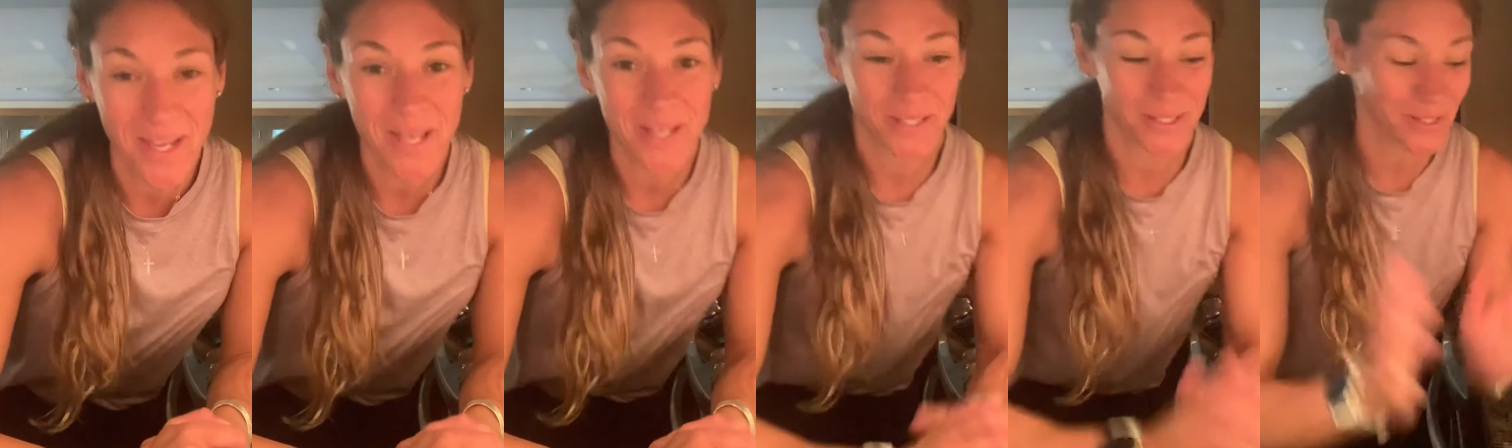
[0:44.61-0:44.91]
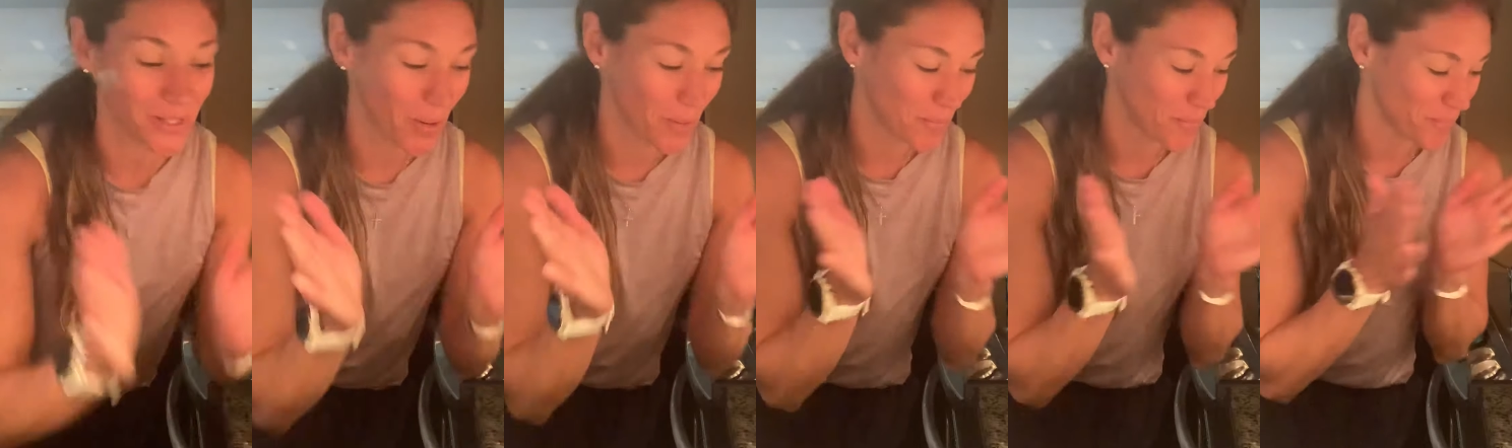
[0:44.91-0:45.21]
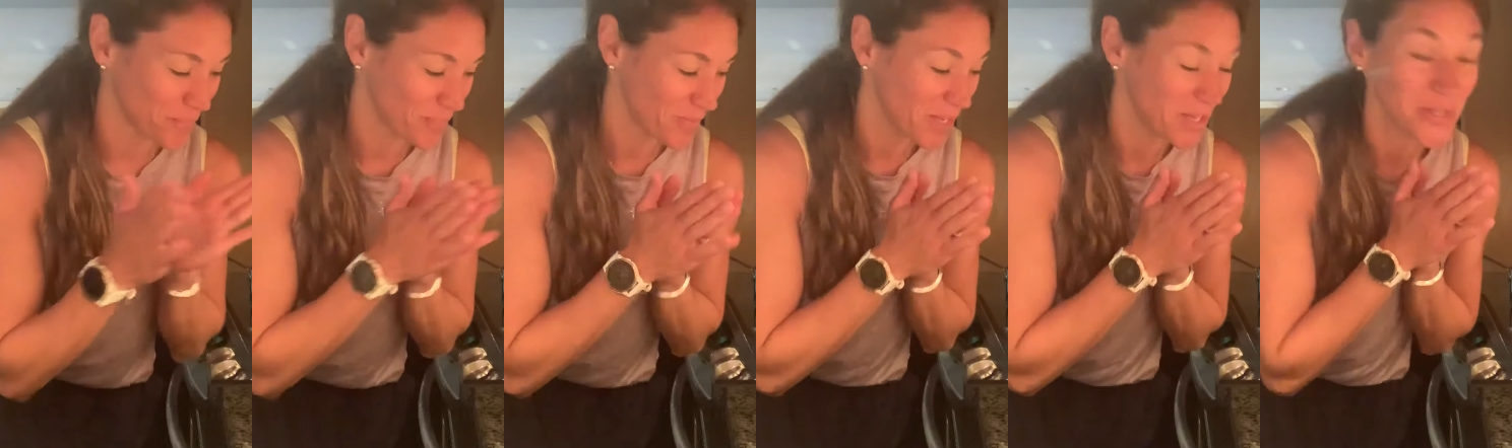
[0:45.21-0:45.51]
So
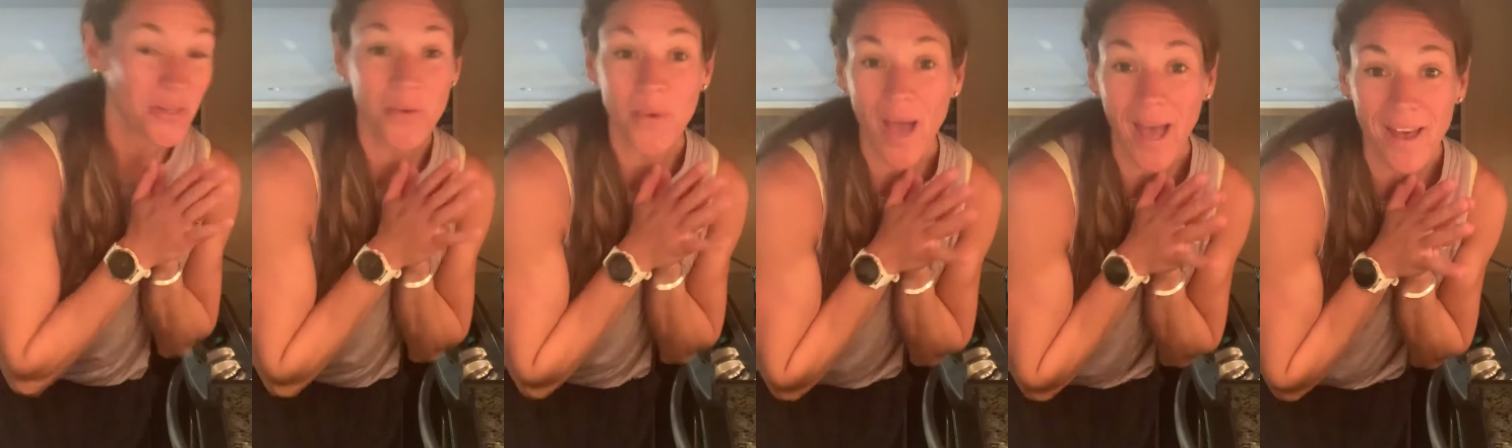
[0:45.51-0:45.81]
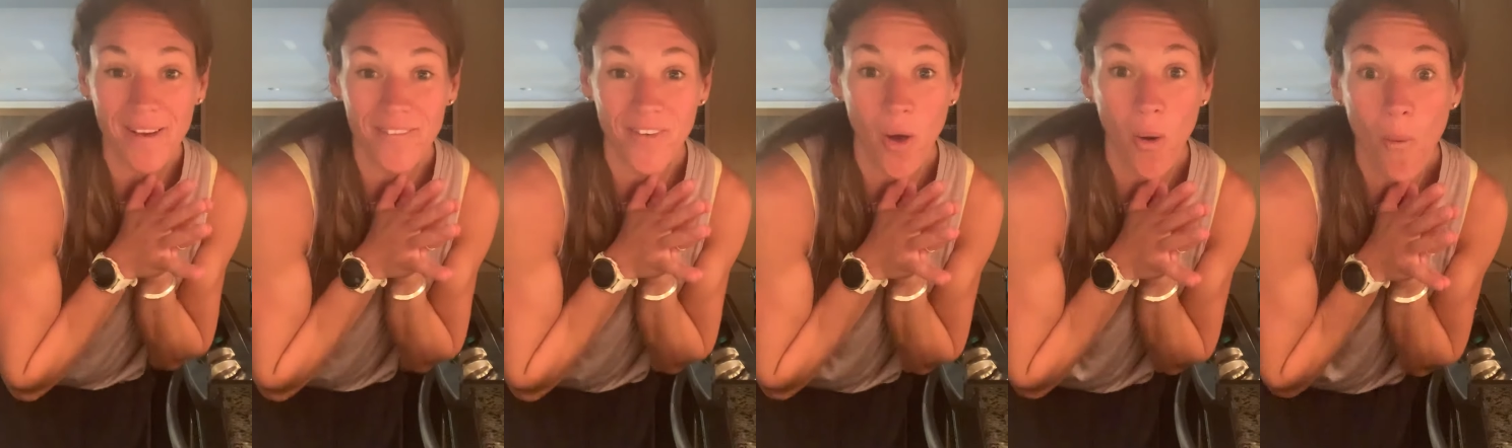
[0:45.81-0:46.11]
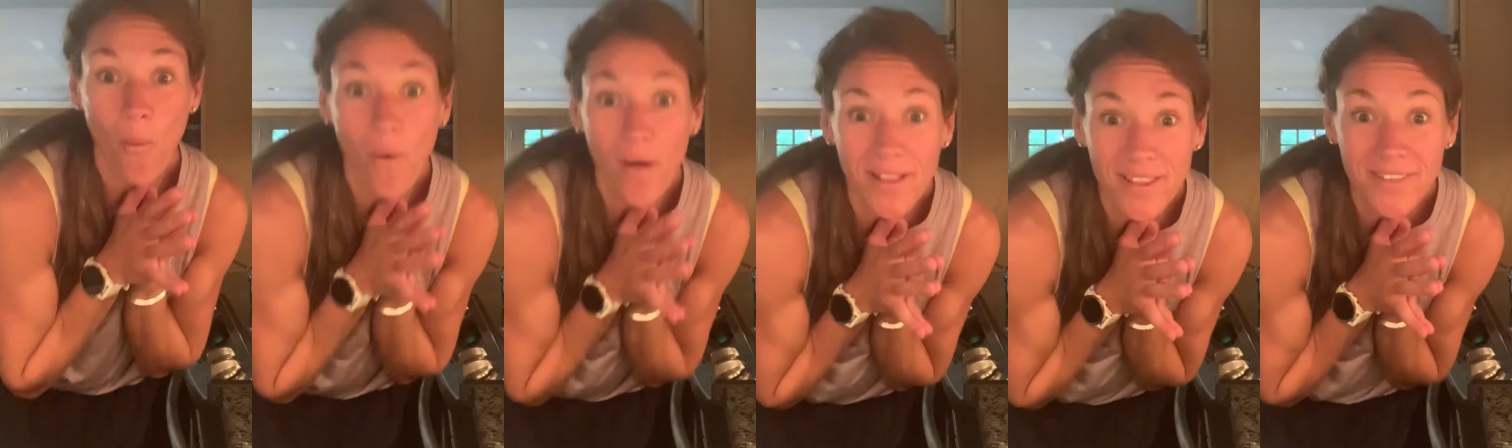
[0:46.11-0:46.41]
you have
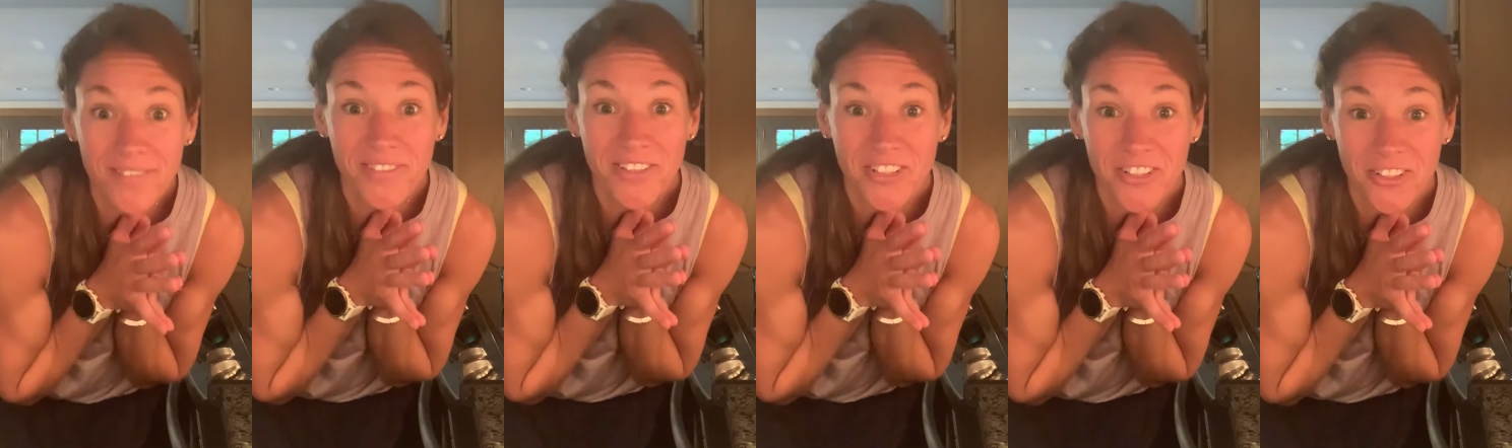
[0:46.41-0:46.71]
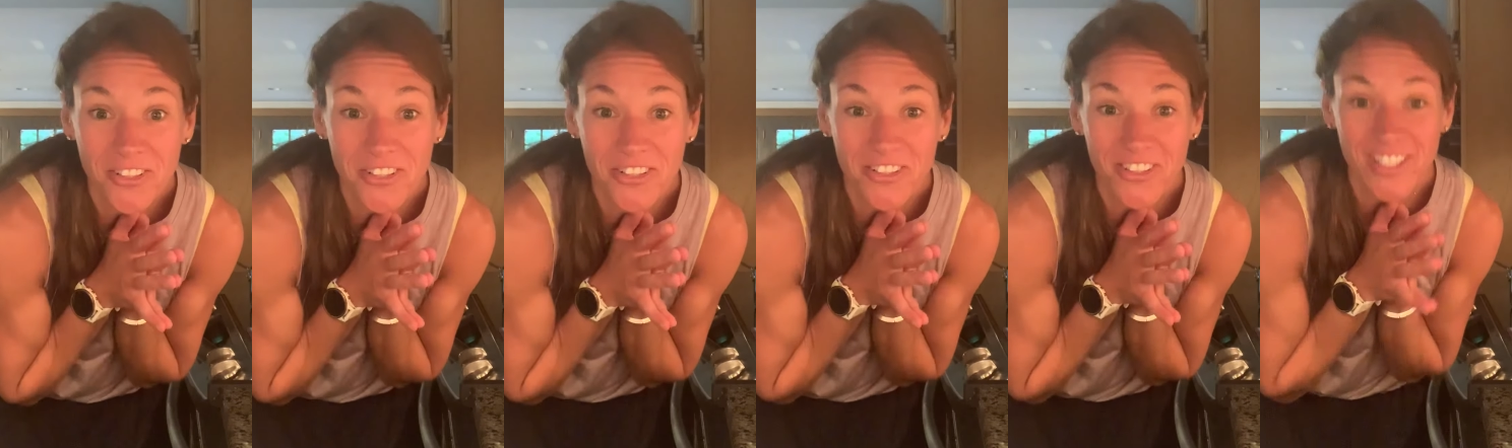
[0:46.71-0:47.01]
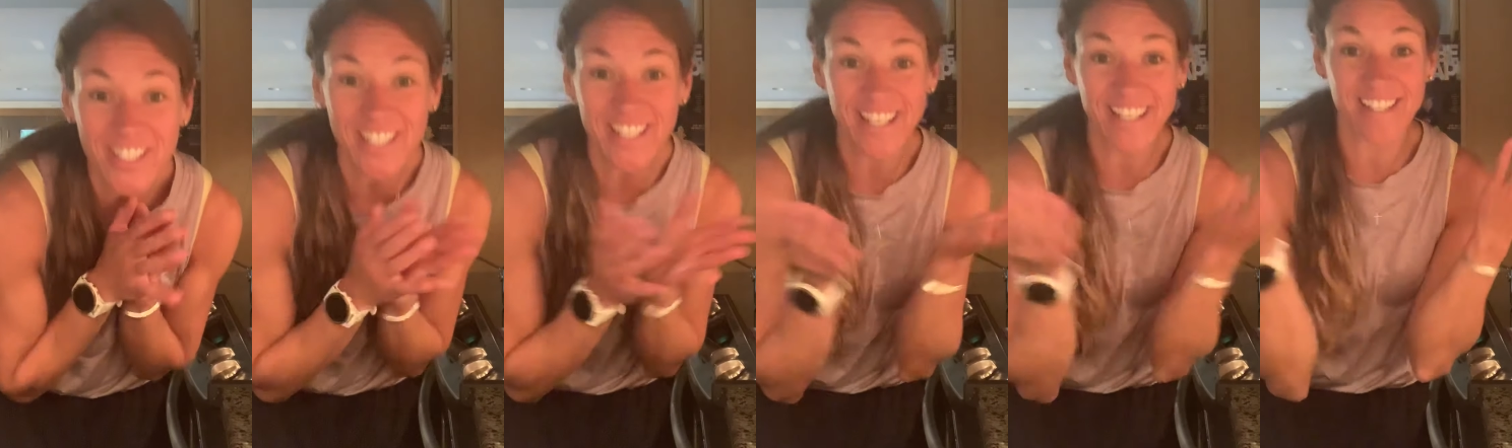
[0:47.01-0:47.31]
all of your
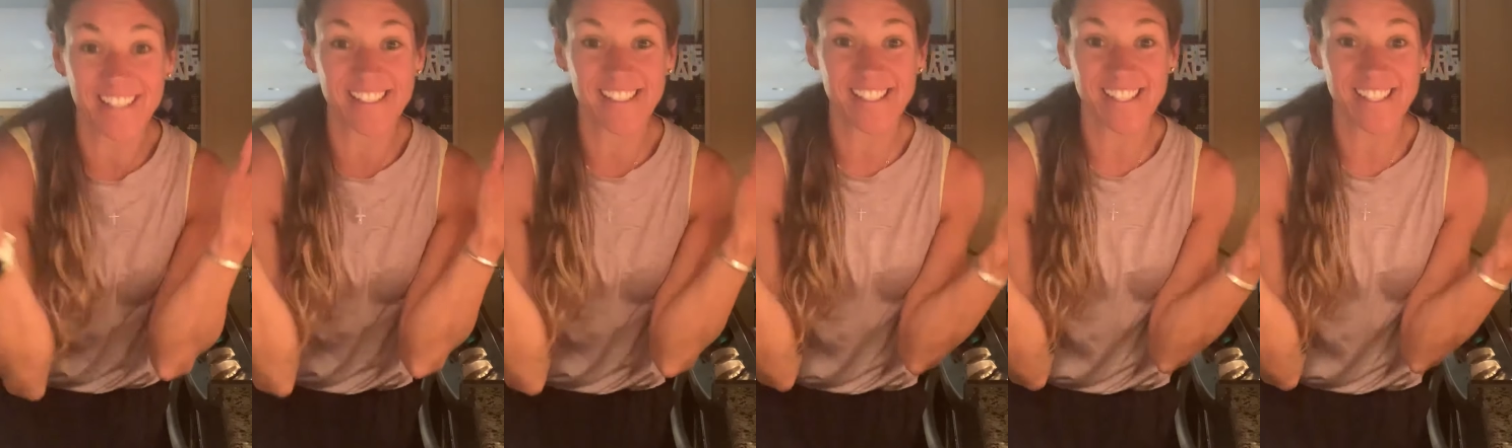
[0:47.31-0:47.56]
ingredients.